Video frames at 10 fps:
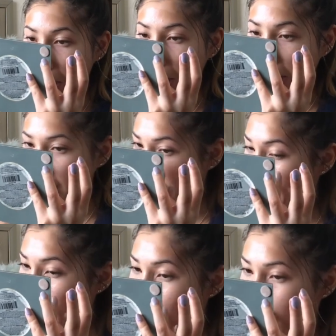because it
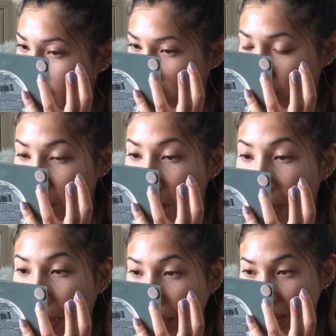didn't mix with the
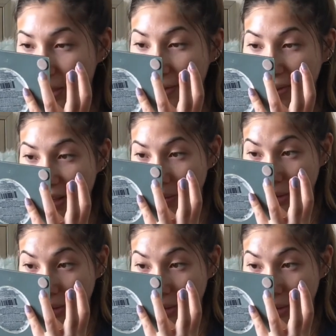water because my face